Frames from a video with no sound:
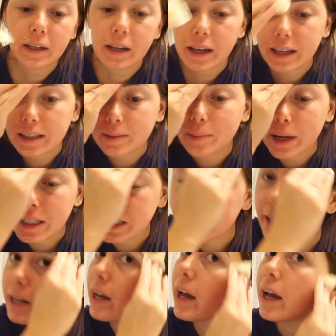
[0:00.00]
as best as
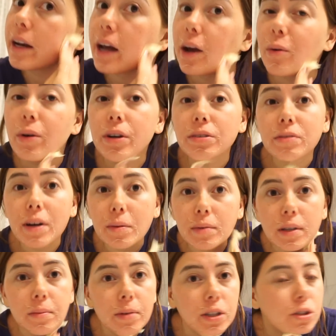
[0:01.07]
I can. I wonder if I'm
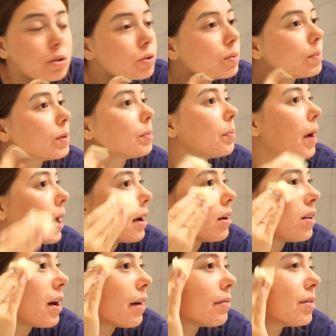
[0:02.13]
gonna be super
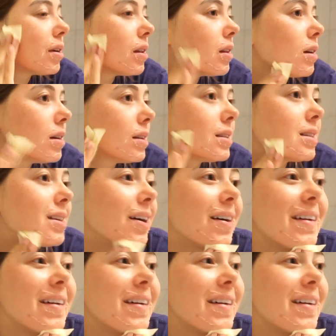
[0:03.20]
pale after this.